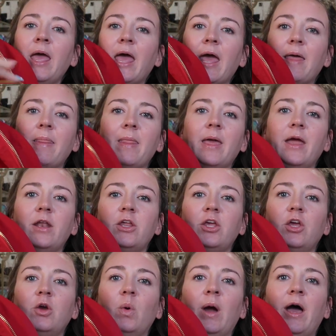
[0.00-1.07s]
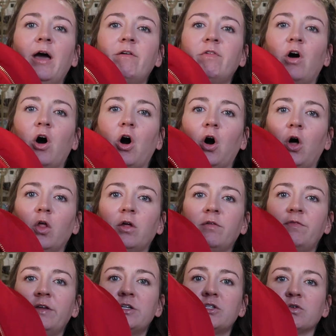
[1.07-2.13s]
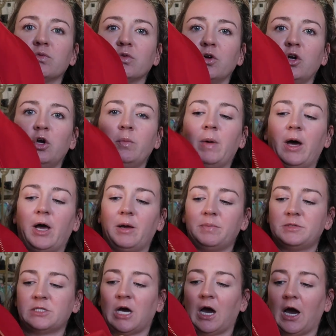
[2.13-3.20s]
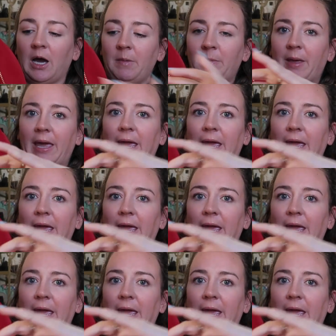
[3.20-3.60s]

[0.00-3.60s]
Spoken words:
and then you have all of this room up top